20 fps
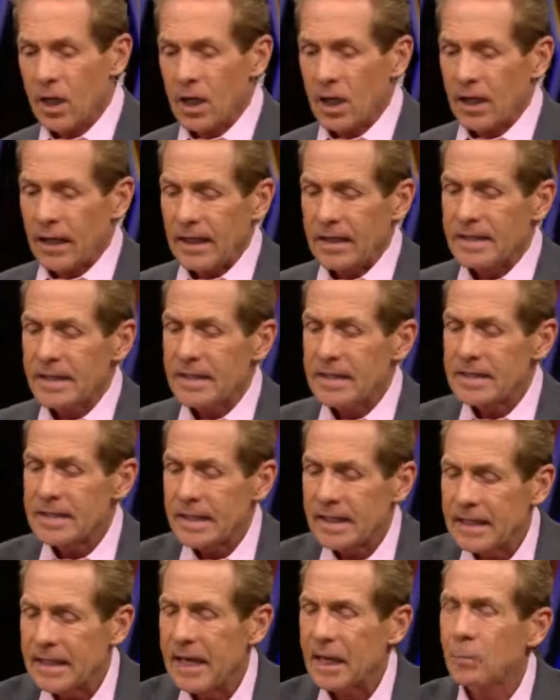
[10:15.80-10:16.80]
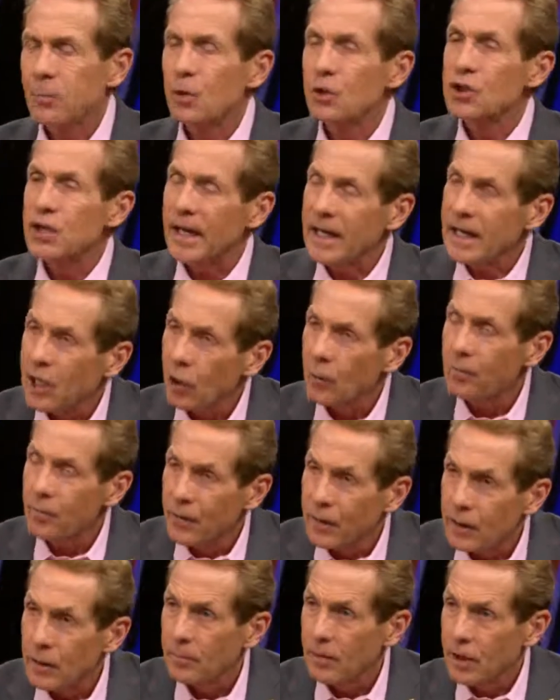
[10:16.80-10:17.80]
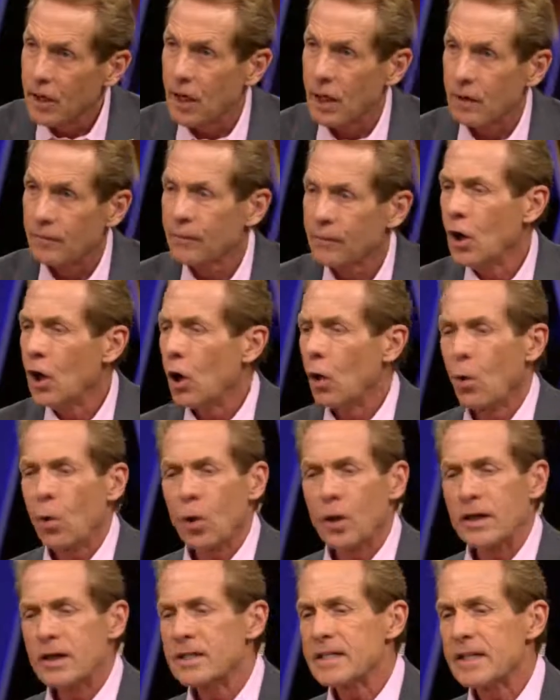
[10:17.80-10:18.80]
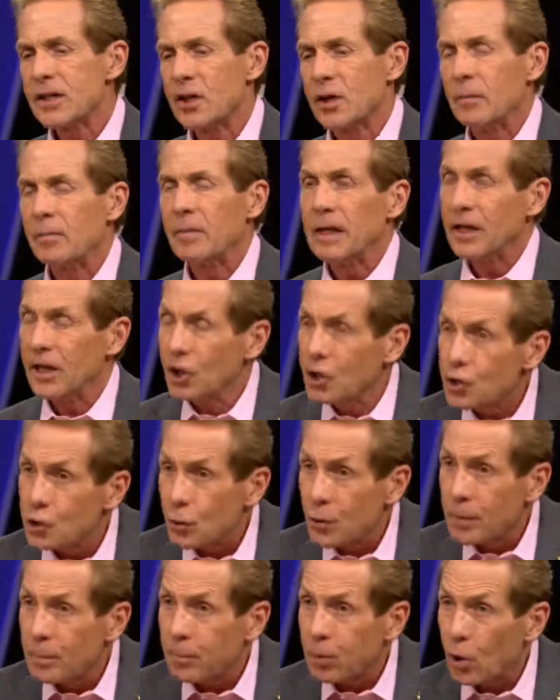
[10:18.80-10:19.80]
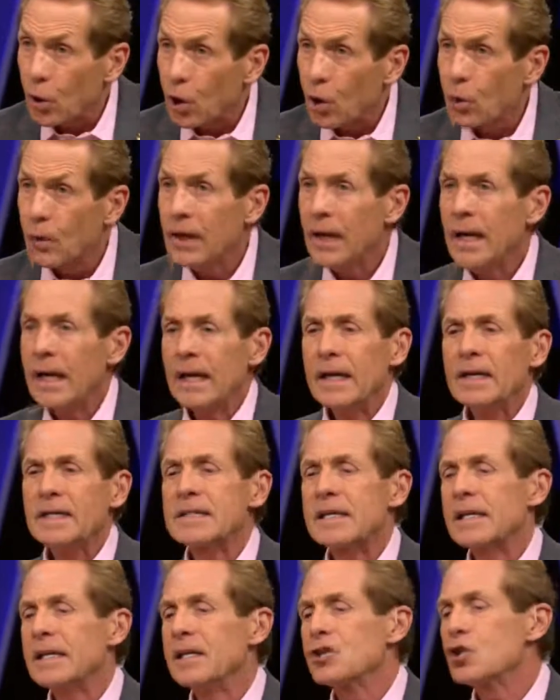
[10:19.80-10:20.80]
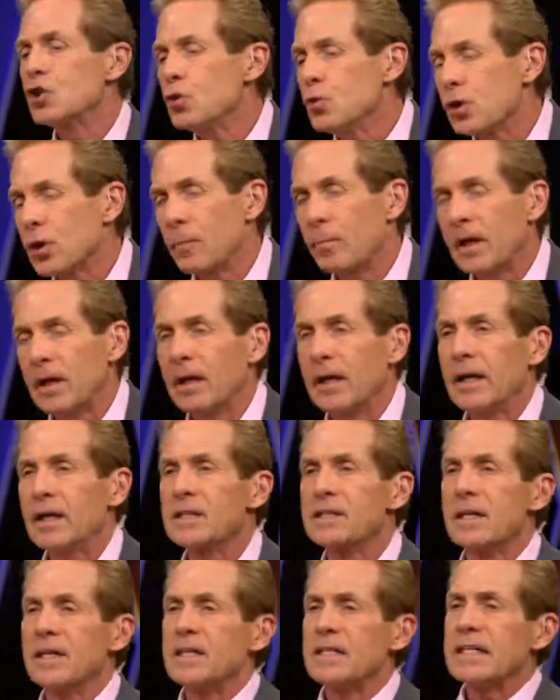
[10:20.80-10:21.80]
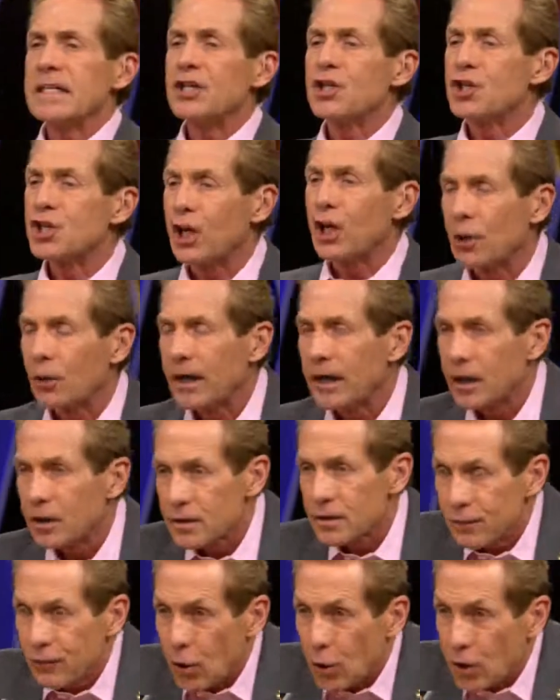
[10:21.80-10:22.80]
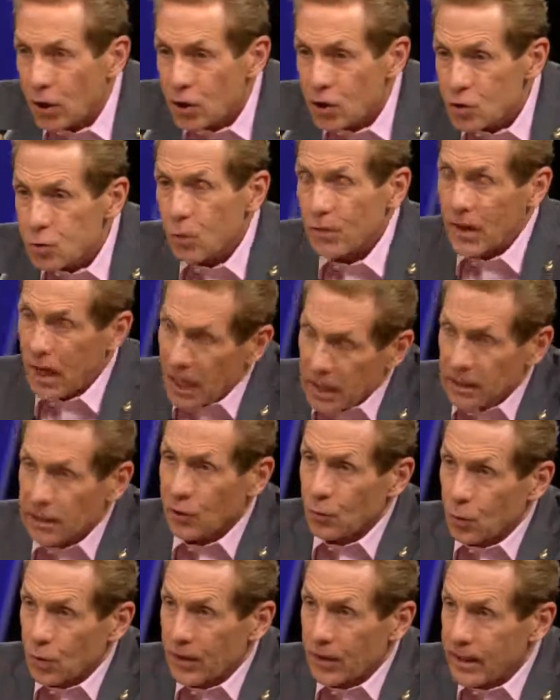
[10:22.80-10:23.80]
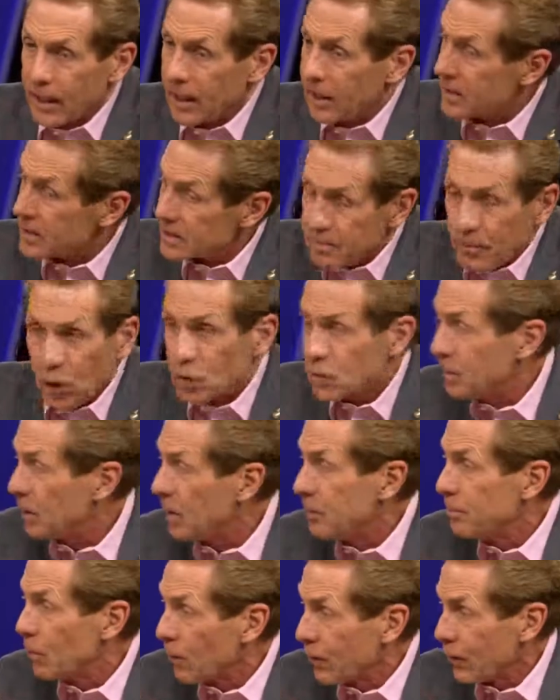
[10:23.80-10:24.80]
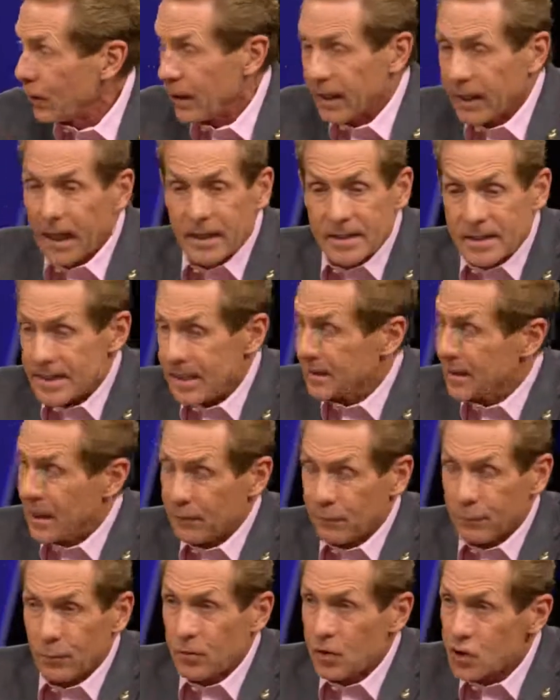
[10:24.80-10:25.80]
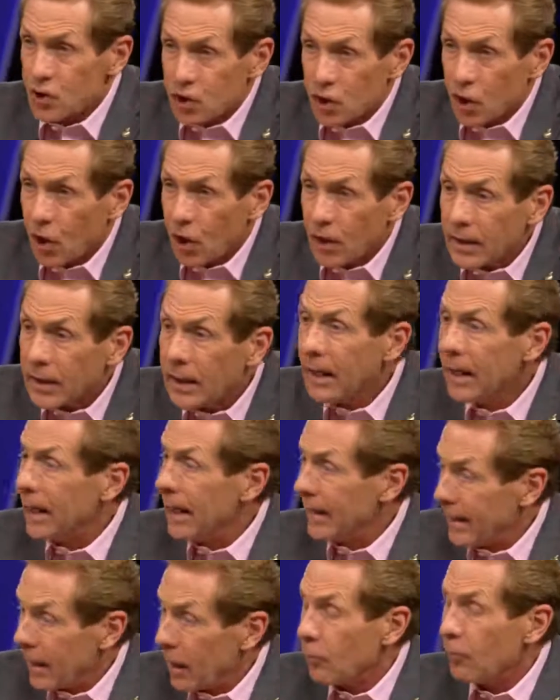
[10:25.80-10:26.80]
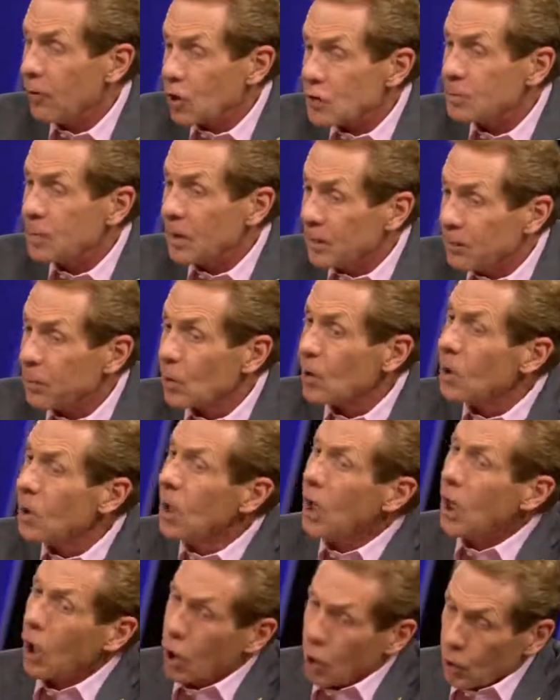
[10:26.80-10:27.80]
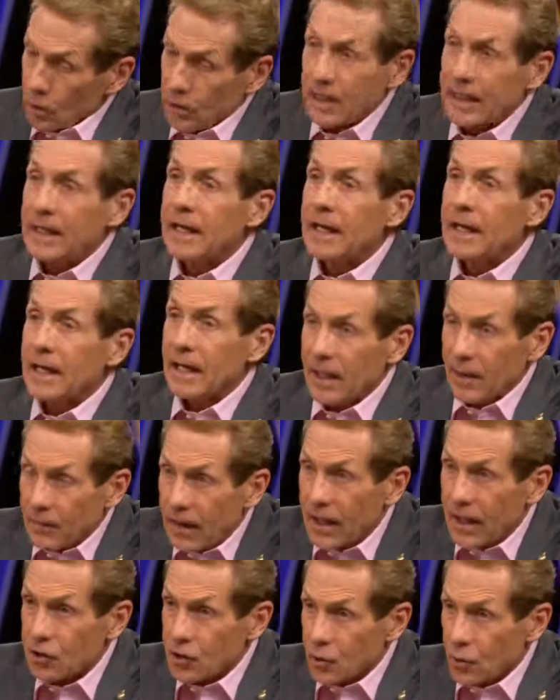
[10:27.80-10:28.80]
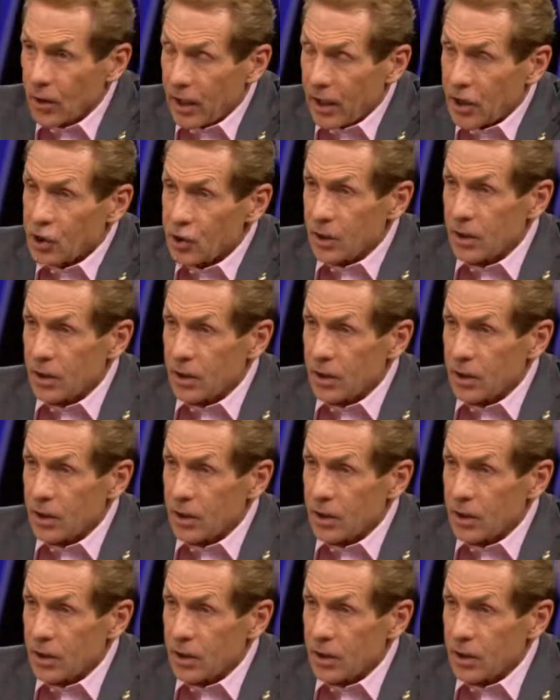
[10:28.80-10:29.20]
Is he able to help them enough? Or is he going to be injury prone? Is he too committed? Is he sharing his focus with Hollywood now, as most people think? I said that from the start, and now most people are leaning in that direction.